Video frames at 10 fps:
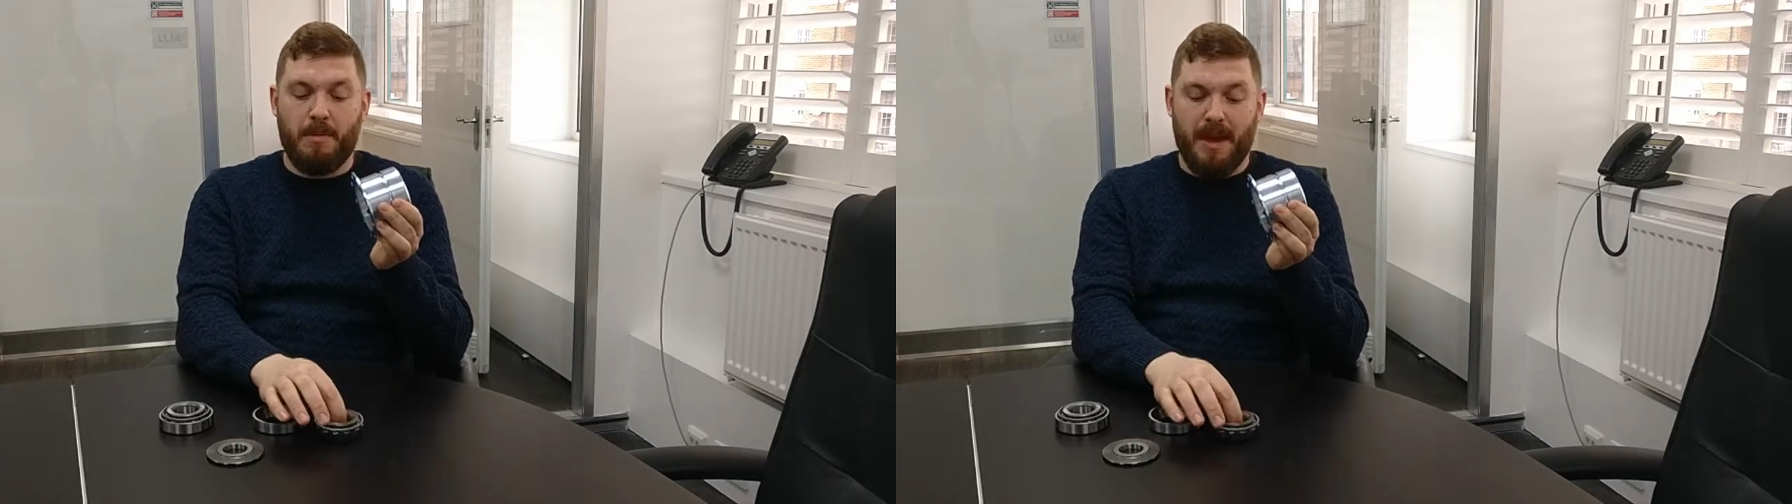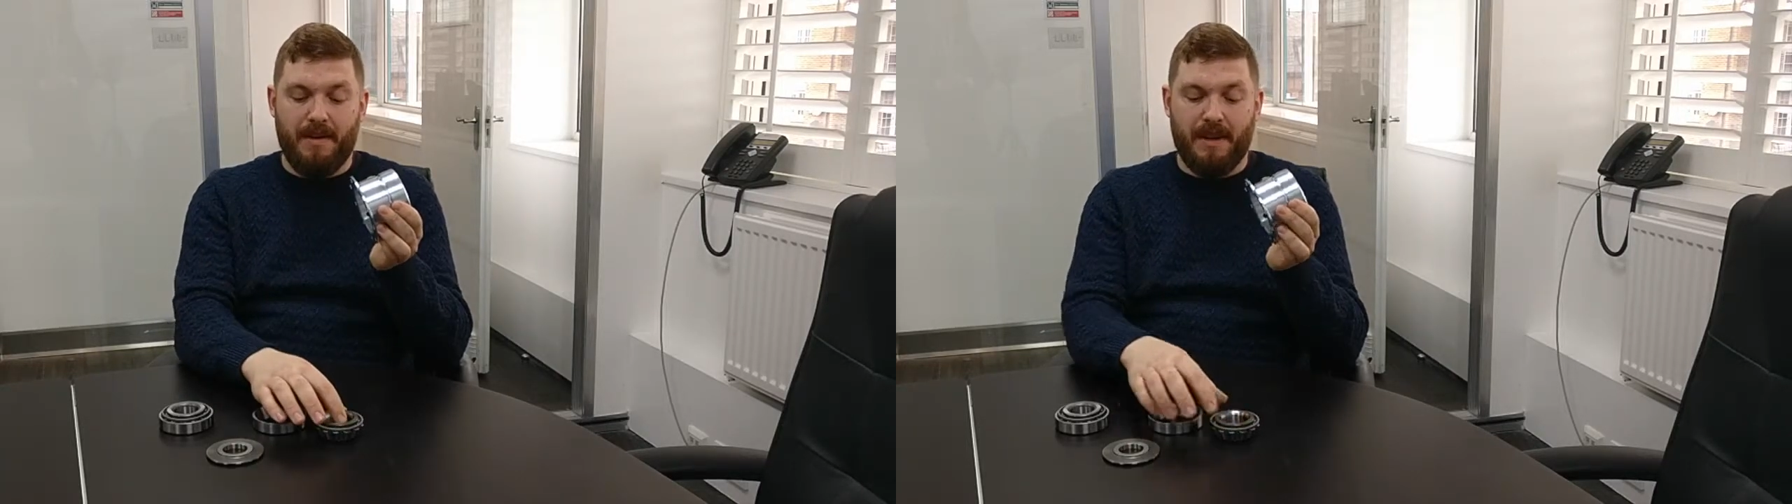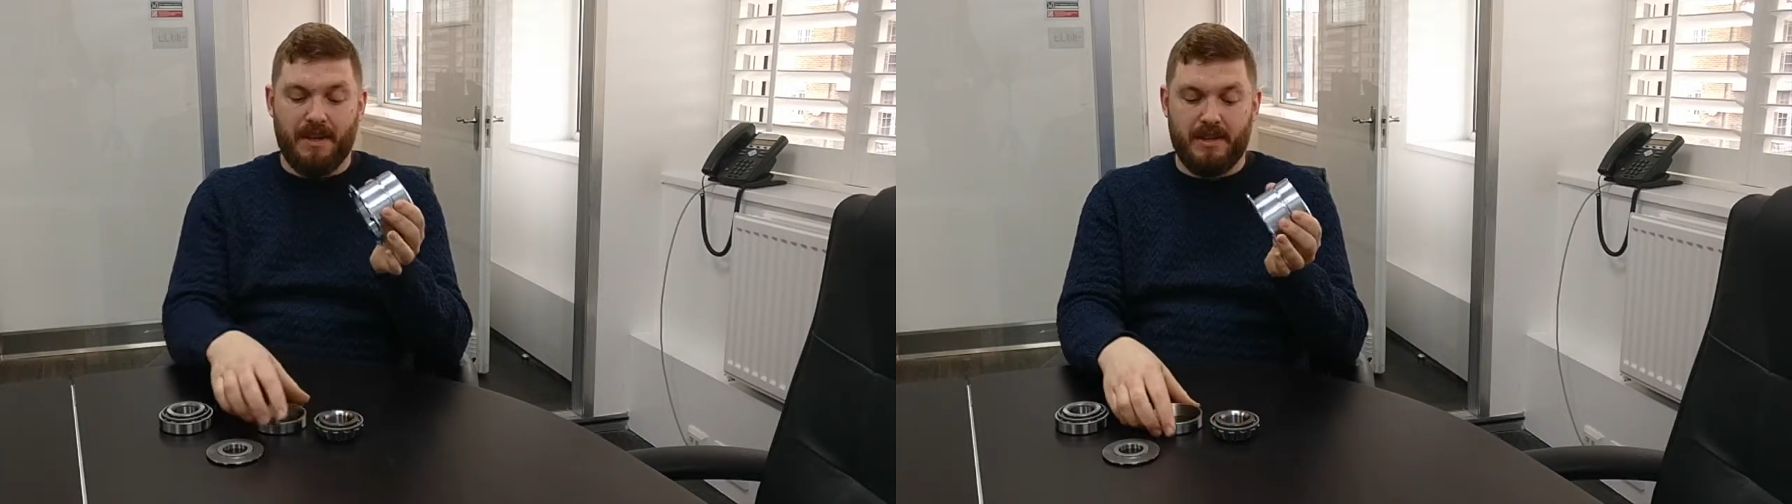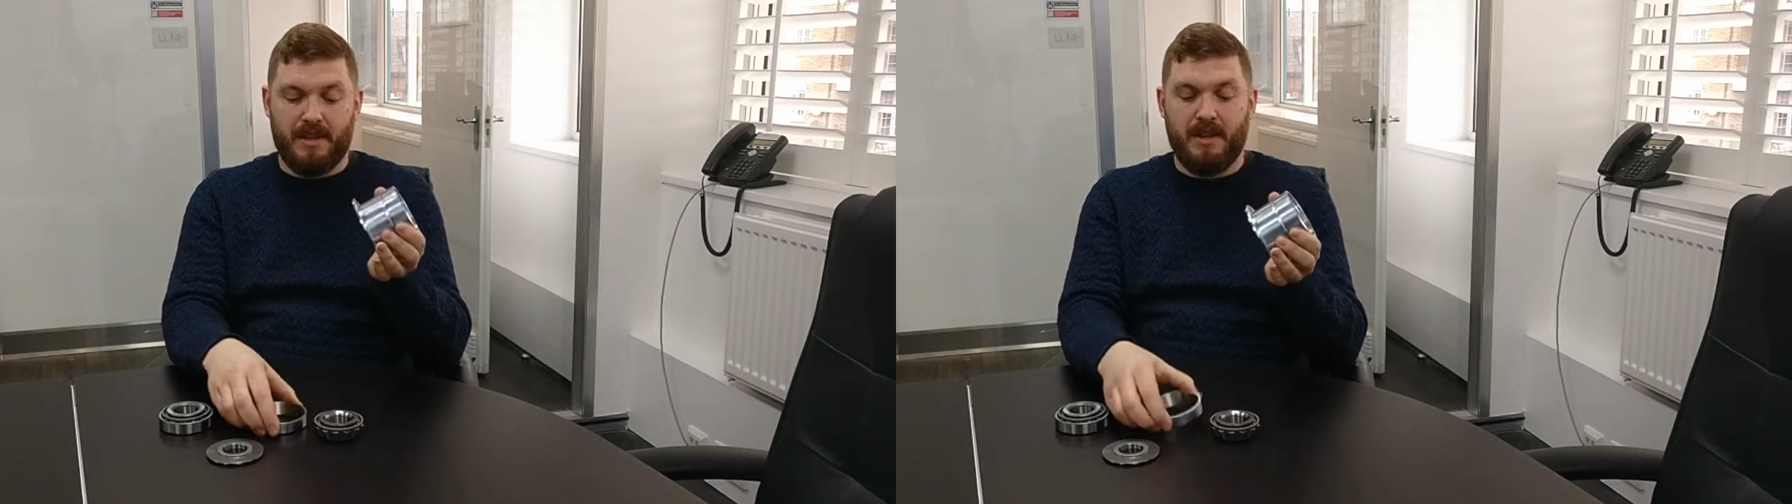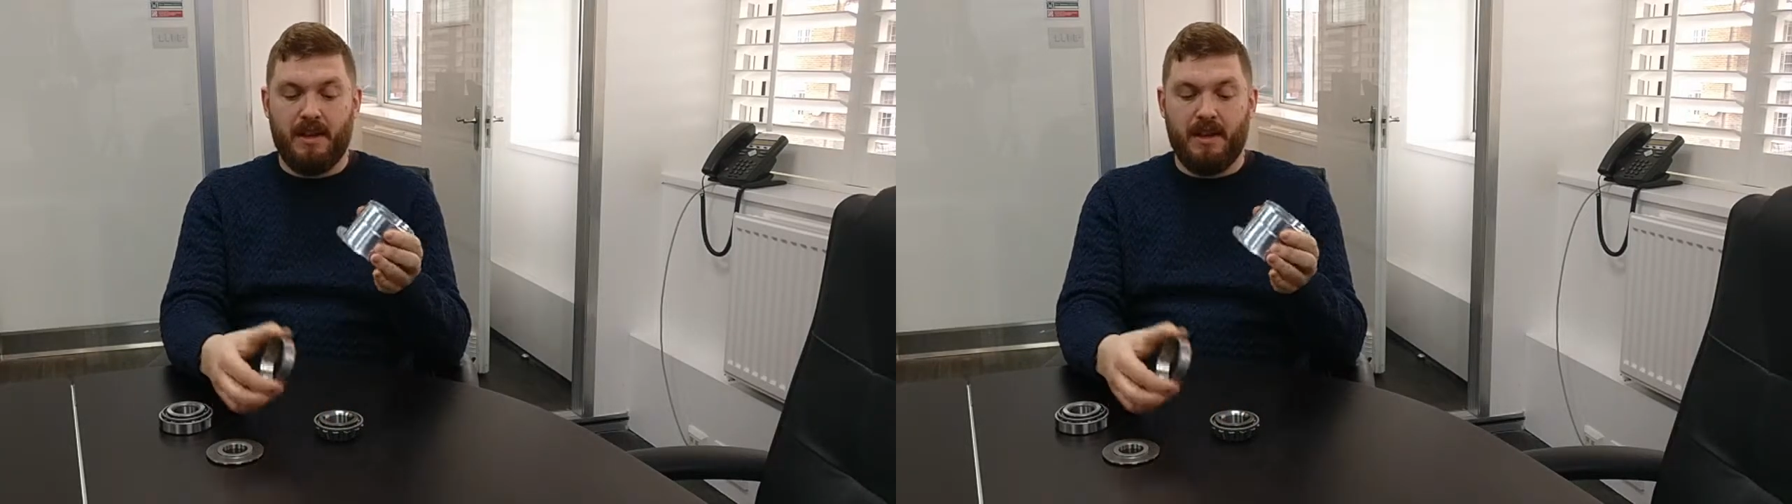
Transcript: bearings,